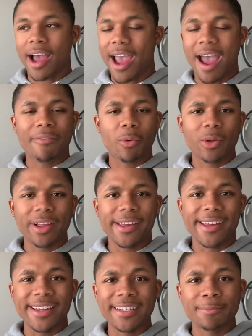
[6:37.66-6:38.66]
I haven't really
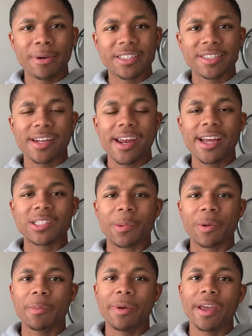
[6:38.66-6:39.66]
eaten much today, so I'm
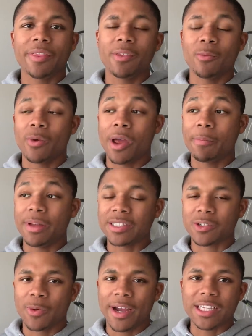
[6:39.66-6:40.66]
gonna make the red beans
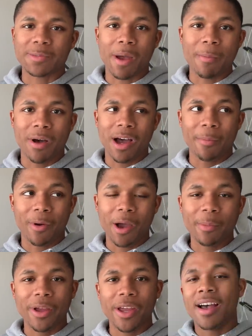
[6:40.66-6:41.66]
and rice my mom
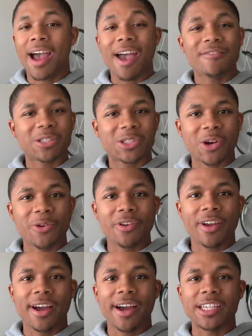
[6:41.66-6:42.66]
bought me. I haven't shown you
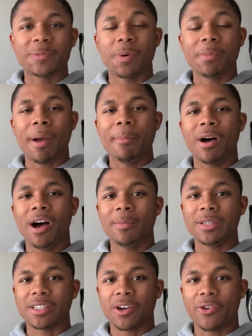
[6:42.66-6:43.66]
guys, but my mom
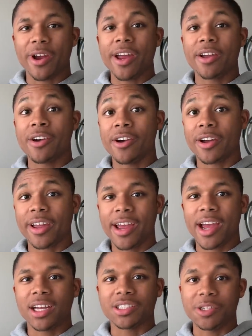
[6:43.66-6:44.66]
is a great cook
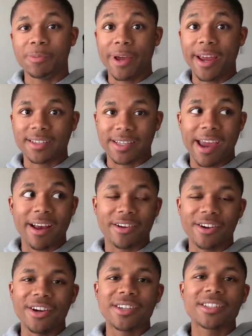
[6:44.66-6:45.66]
and she bakes and
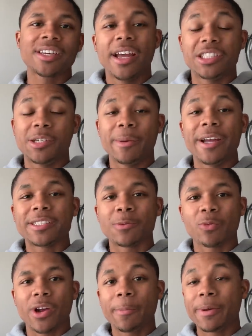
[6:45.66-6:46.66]
cooks. And she made
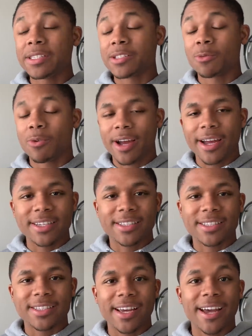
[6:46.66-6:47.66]
some red beans and
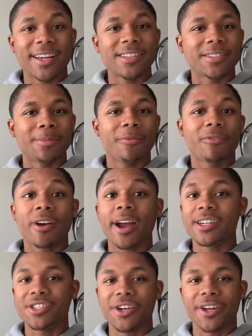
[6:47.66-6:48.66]
rice and some
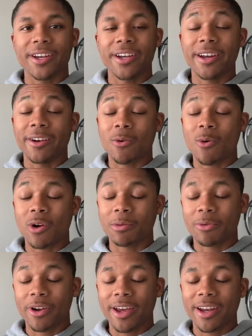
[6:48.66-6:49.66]
fried chicken and
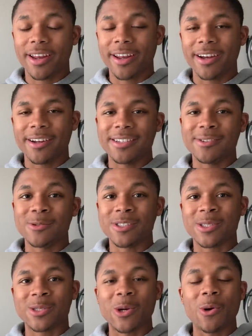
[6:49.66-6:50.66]
cornbread, and it, it was
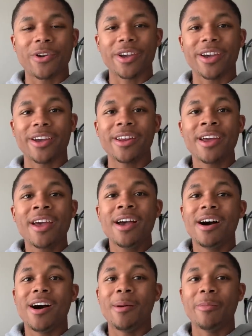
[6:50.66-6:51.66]
so good.
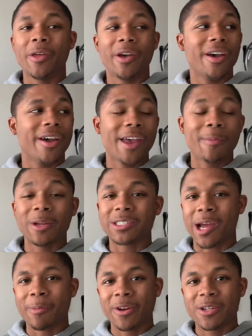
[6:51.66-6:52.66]
Um, the image
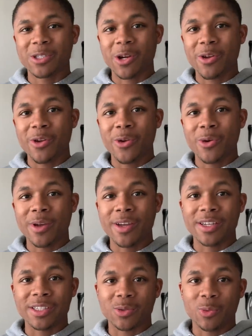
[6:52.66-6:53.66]
I'm gonna show you
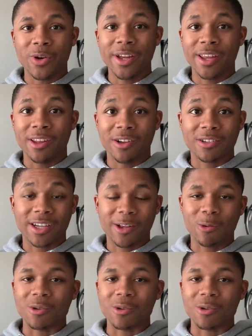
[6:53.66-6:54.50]
is what it looked like